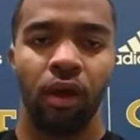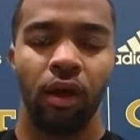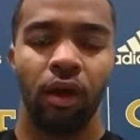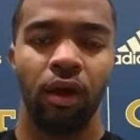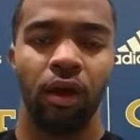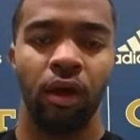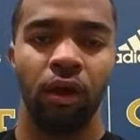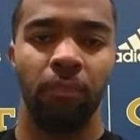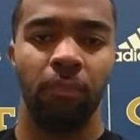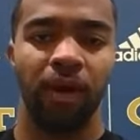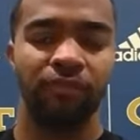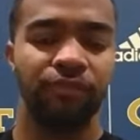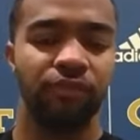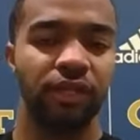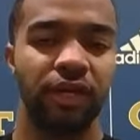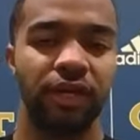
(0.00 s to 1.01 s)
I
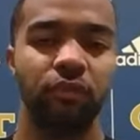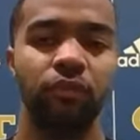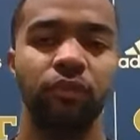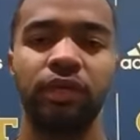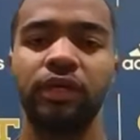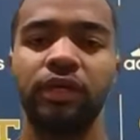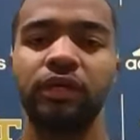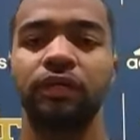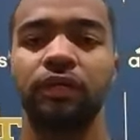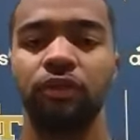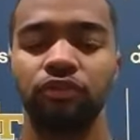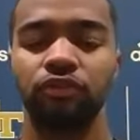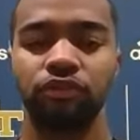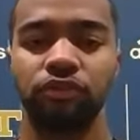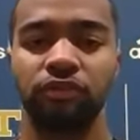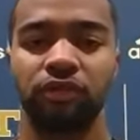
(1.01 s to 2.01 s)
feel like we're getting
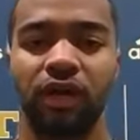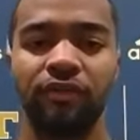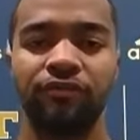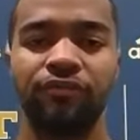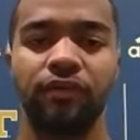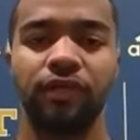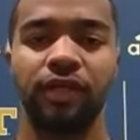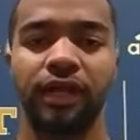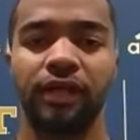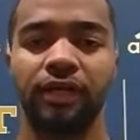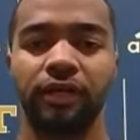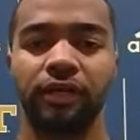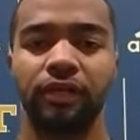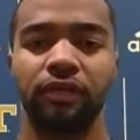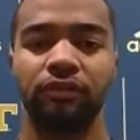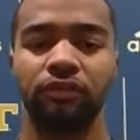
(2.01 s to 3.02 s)
closer. I feel like
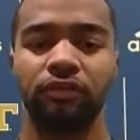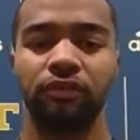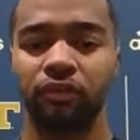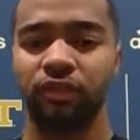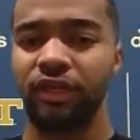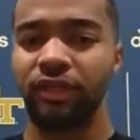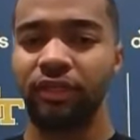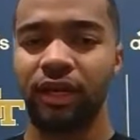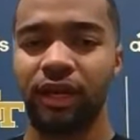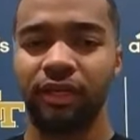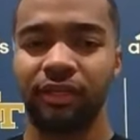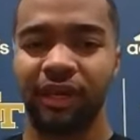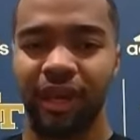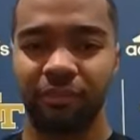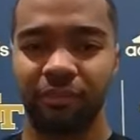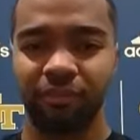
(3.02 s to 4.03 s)
the North Carolina
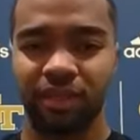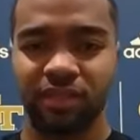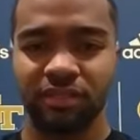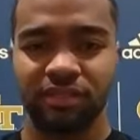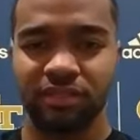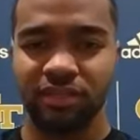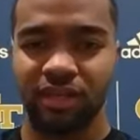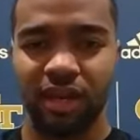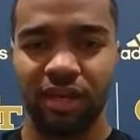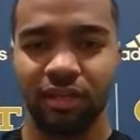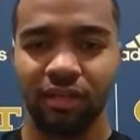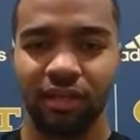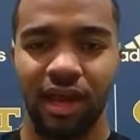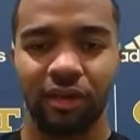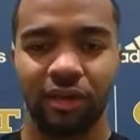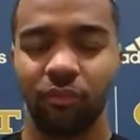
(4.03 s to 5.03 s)
game, things just kind of
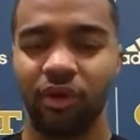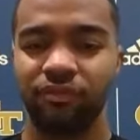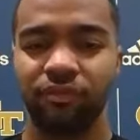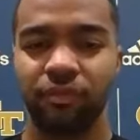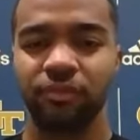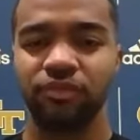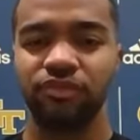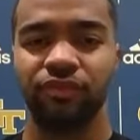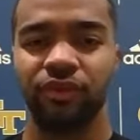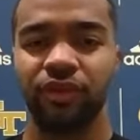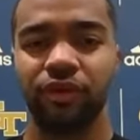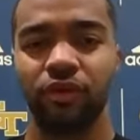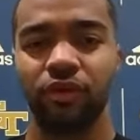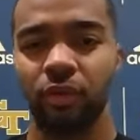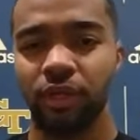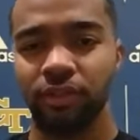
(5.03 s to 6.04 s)
got away from us very
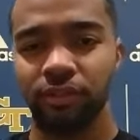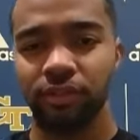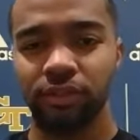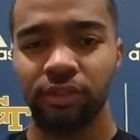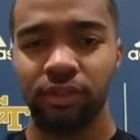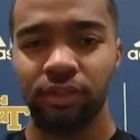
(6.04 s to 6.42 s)
quickly.